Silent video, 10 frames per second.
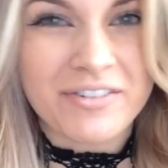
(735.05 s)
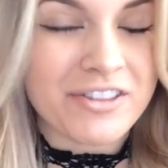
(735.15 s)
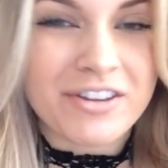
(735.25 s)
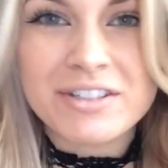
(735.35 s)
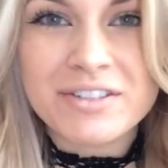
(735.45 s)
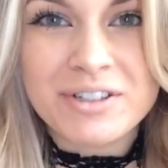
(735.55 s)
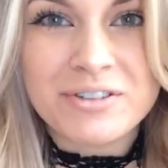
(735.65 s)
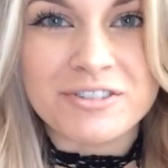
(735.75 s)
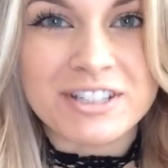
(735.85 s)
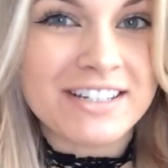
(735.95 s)
for those of
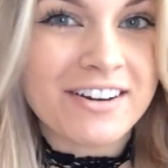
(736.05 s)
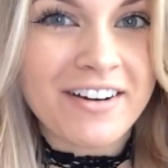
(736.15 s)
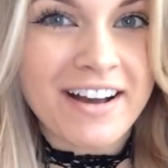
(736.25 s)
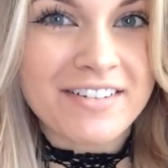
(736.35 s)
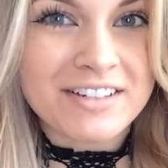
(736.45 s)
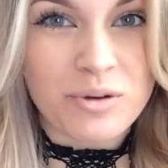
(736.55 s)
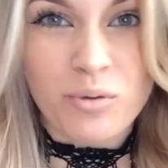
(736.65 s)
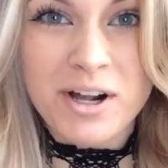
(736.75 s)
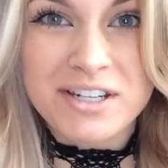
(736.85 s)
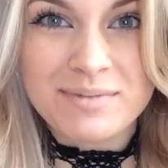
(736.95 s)
you who stick around to
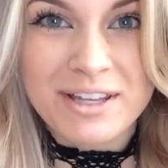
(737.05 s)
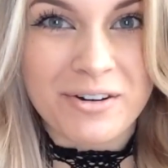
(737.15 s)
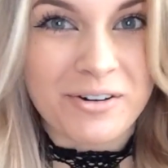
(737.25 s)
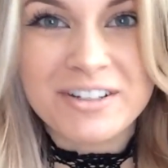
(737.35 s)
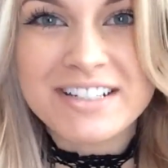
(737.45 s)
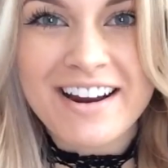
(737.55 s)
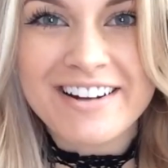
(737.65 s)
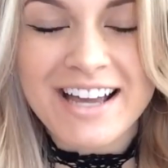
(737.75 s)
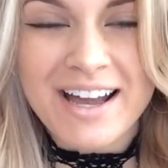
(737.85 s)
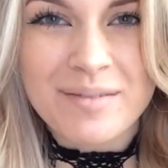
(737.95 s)
watch me the whole
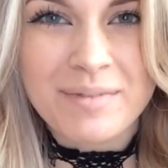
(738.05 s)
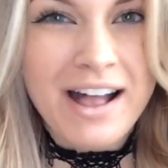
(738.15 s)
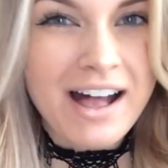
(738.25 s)
entire time,